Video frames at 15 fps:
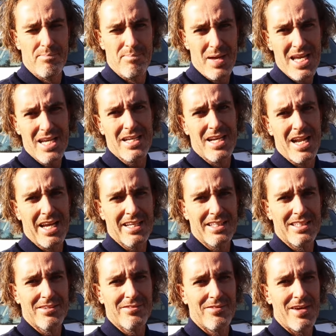big
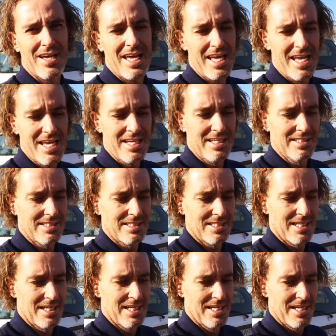negative
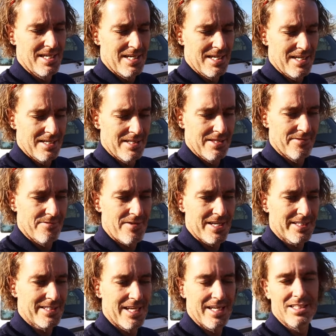is the
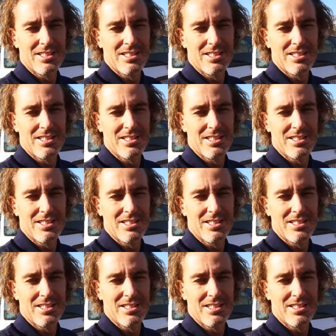fact that